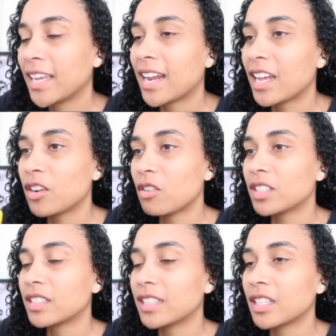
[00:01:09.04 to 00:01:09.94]
and I know
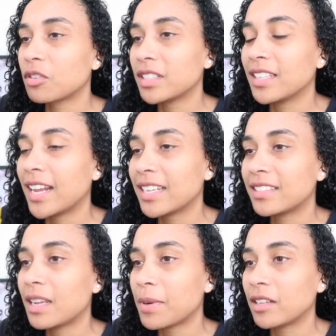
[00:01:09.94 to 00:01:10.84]
this nigga Chris did not
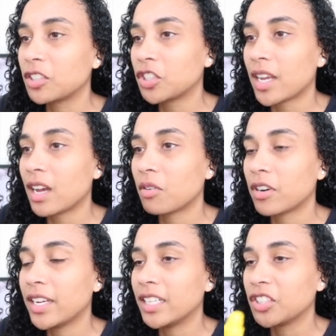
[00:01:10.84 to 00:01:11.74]
step out the
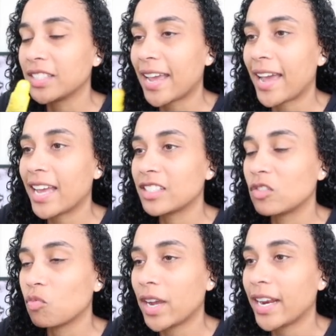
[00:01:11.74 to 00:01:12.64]
shower and just has
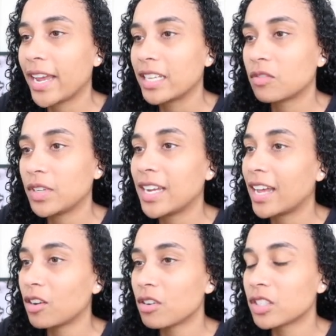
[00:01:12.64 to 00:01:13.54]
his wet ass feet.
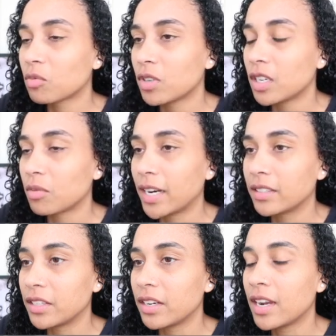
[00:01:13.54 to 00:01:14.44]
I know there's a rug
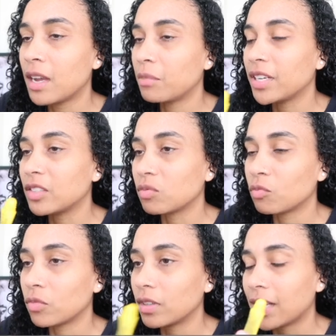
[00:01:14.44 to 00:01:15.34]
right there, but it's
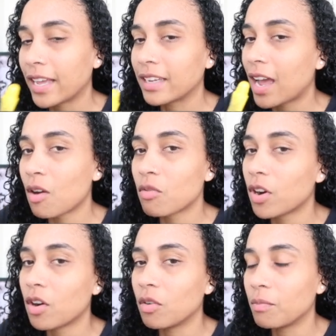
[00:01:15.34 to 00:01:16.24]
like, I don't
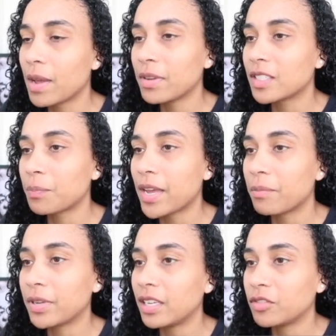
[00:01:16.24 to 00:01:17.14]
know. Maybe it's a
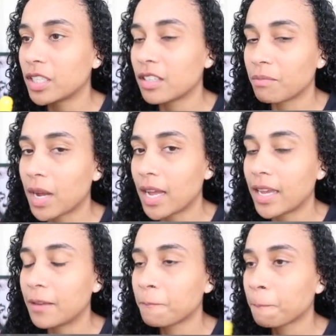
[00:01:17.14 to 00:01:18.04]
pet peeve just of
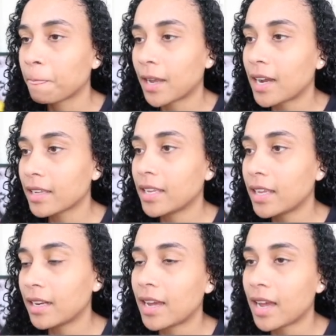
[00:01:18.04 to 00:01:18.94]
mine. I
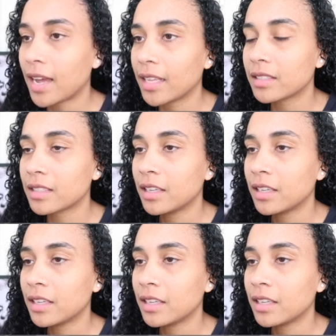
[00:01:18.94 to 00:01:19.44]
cannot